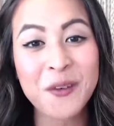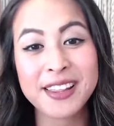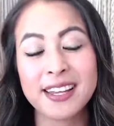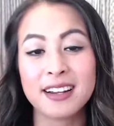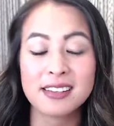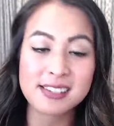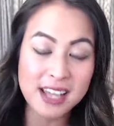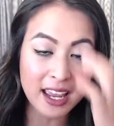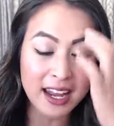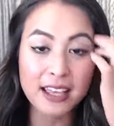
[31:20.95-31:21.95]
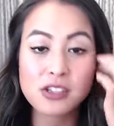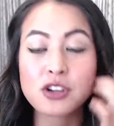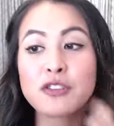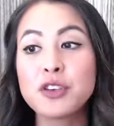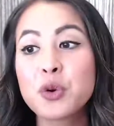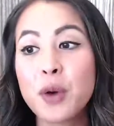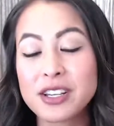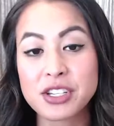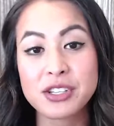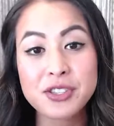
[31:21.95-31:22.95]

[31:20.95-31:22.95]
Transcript: and then I'll stay and answer a few questions.